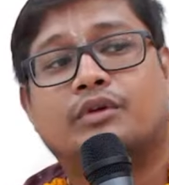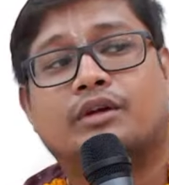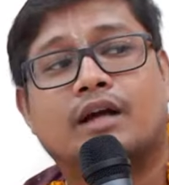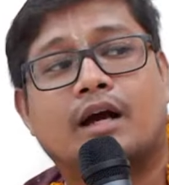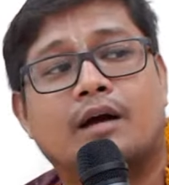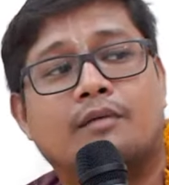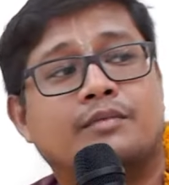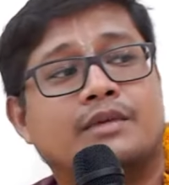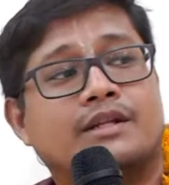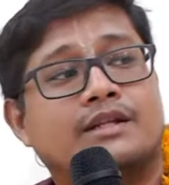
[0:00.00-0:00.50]
we
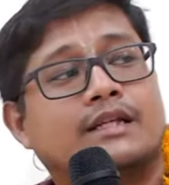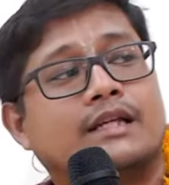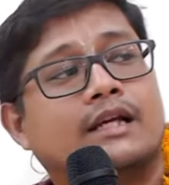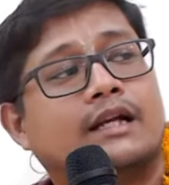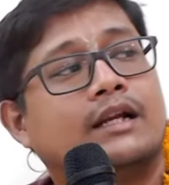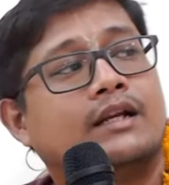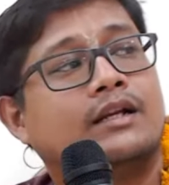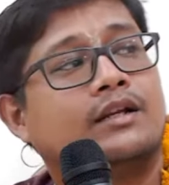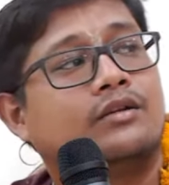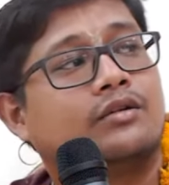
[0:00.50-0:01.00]
come and
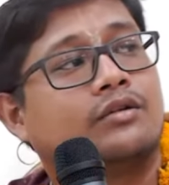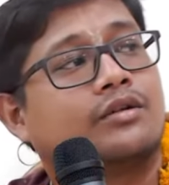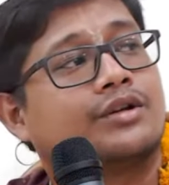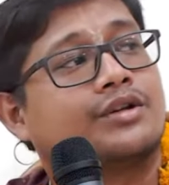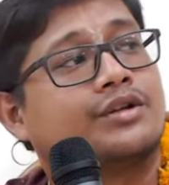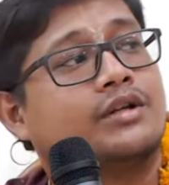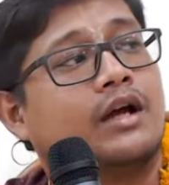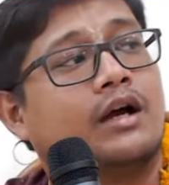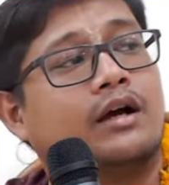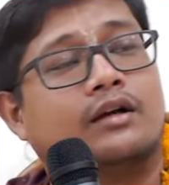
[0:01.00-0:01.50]
surrender to
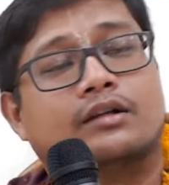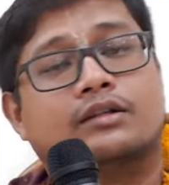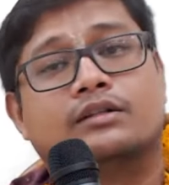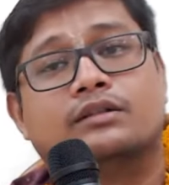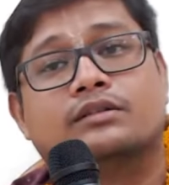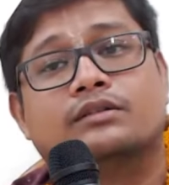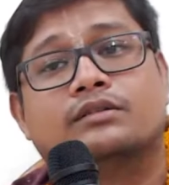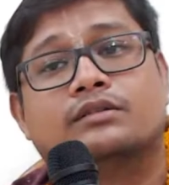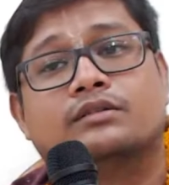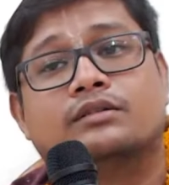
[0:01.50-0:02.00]
Krishna,
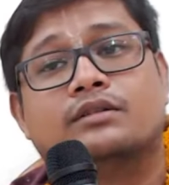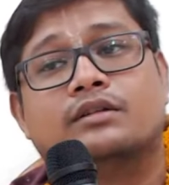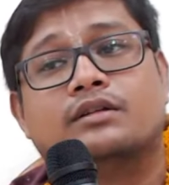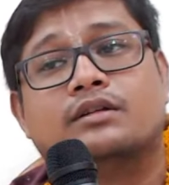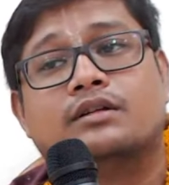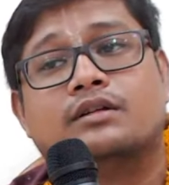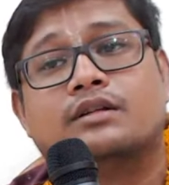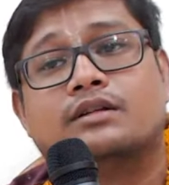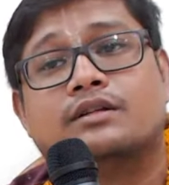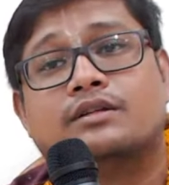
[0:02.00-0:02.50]

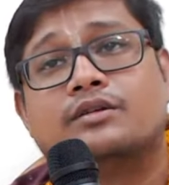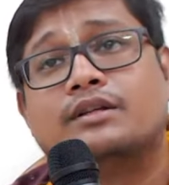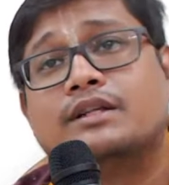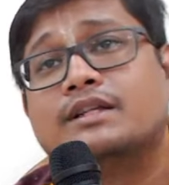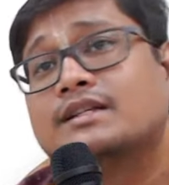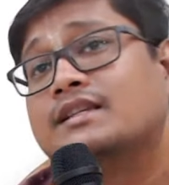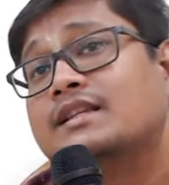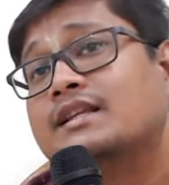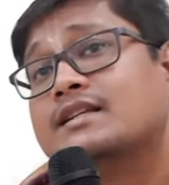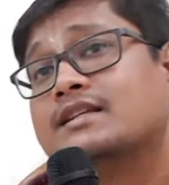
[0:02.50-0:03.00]
so
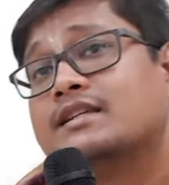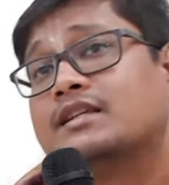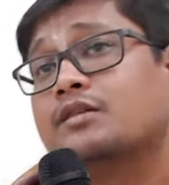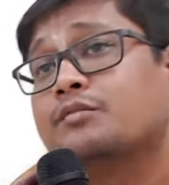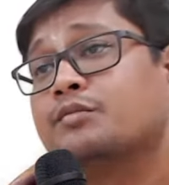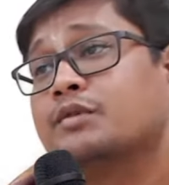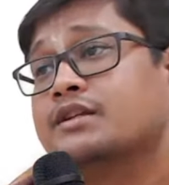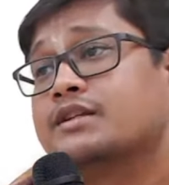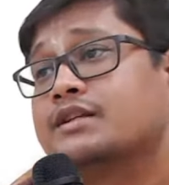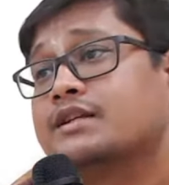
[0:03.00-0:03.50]
these
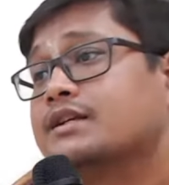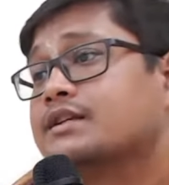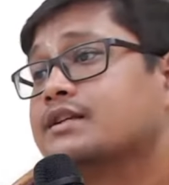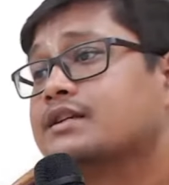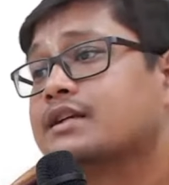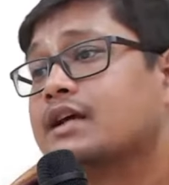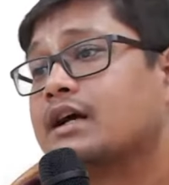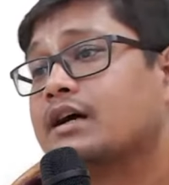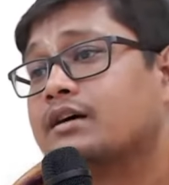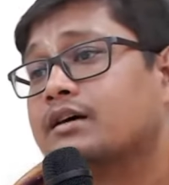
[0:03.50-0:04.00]

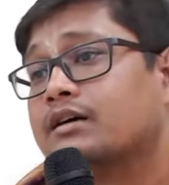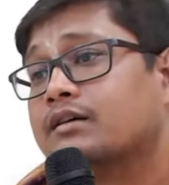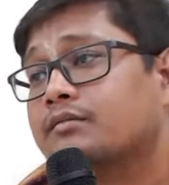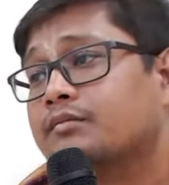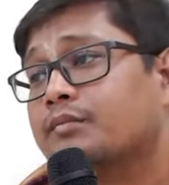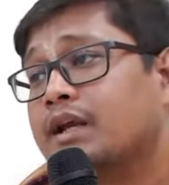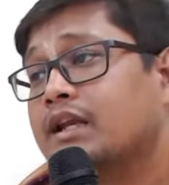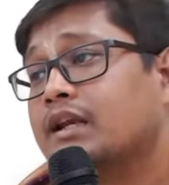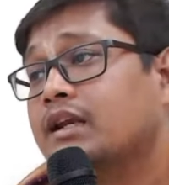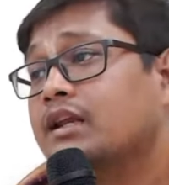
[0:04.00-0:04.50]
disturbances are
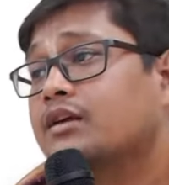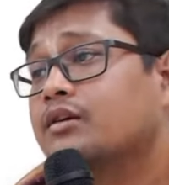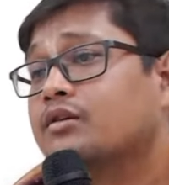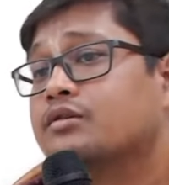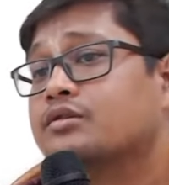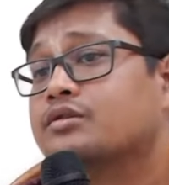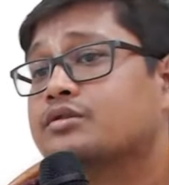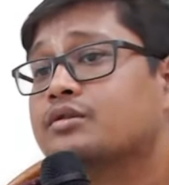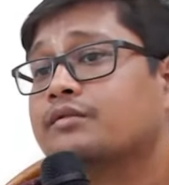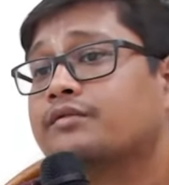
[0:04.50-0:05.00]
mainly
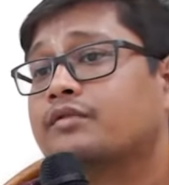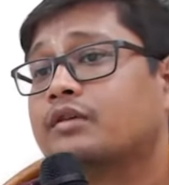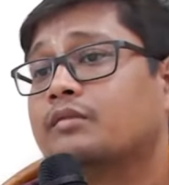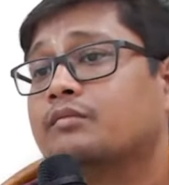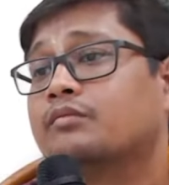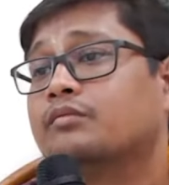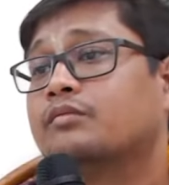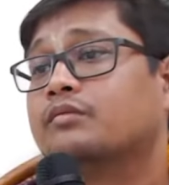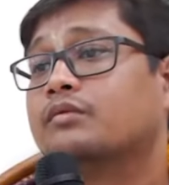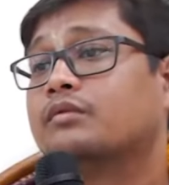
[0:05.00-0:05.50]
also
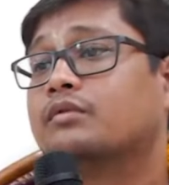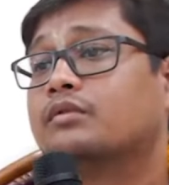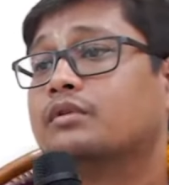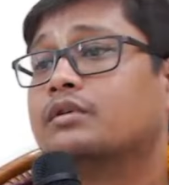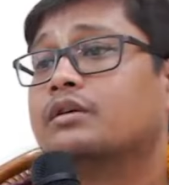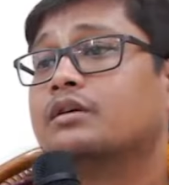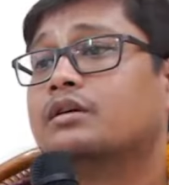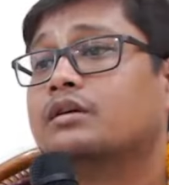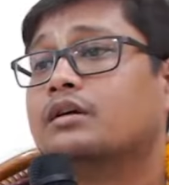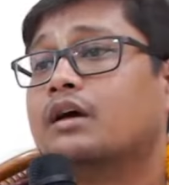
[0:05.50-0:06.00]
from
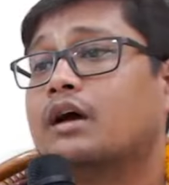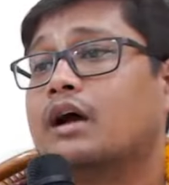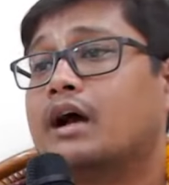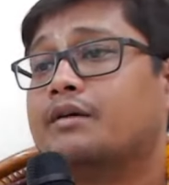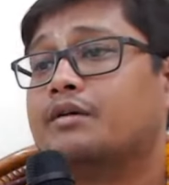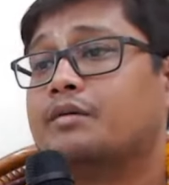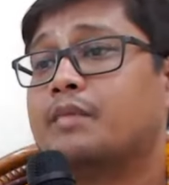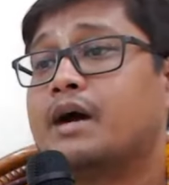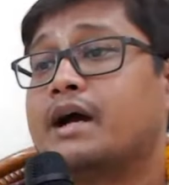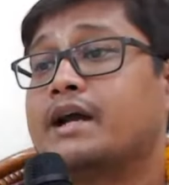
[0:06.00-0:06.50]

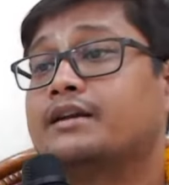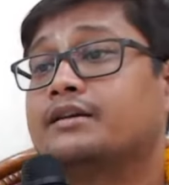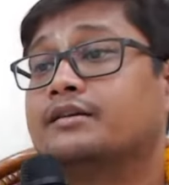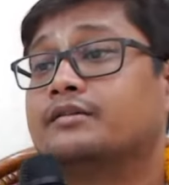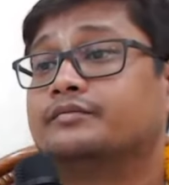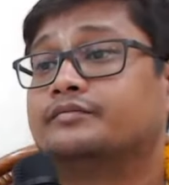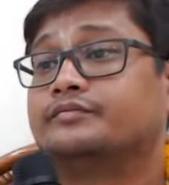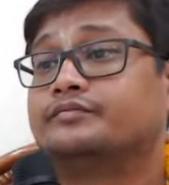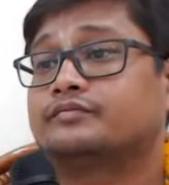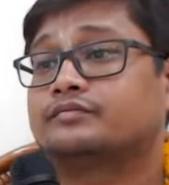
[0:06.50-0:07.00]
our
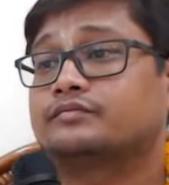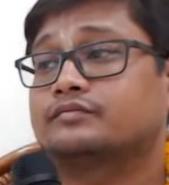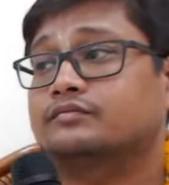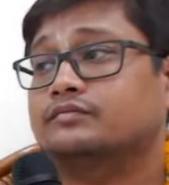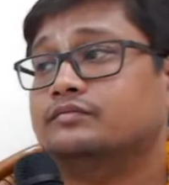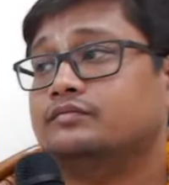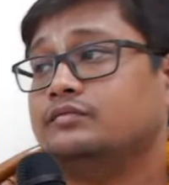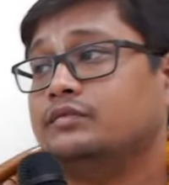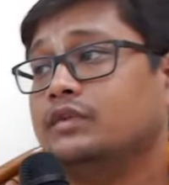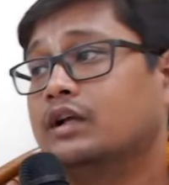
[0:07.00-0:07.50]
mind.
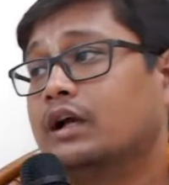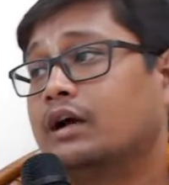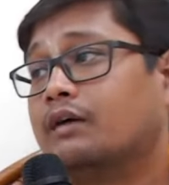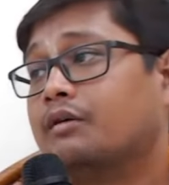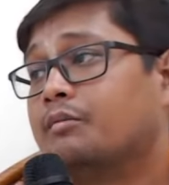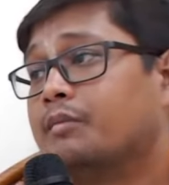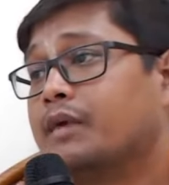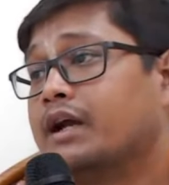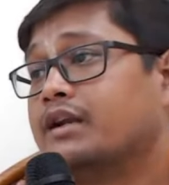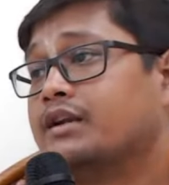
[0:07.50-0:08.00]

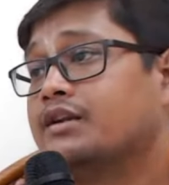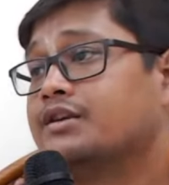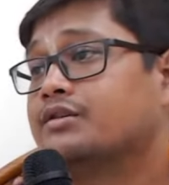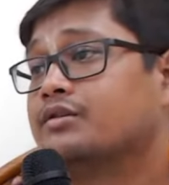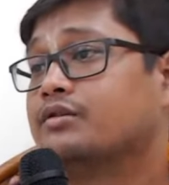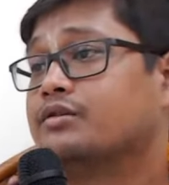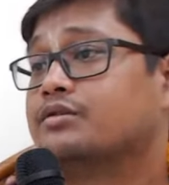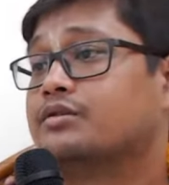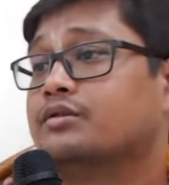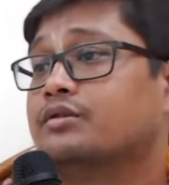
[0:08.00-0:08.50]
Our mind is
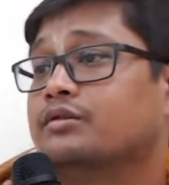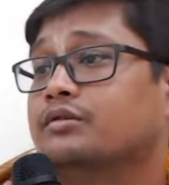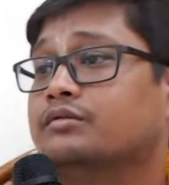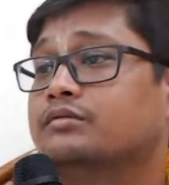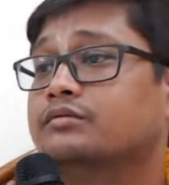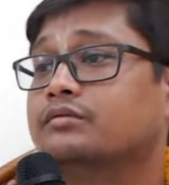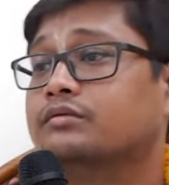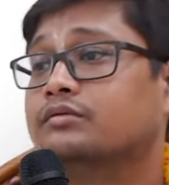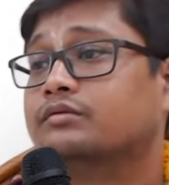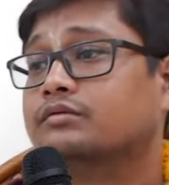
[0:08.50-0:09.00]

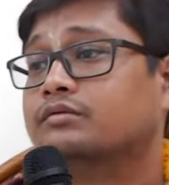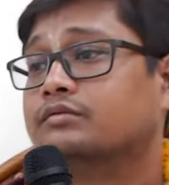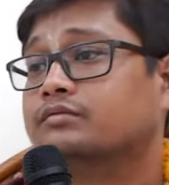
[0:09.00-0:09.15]
also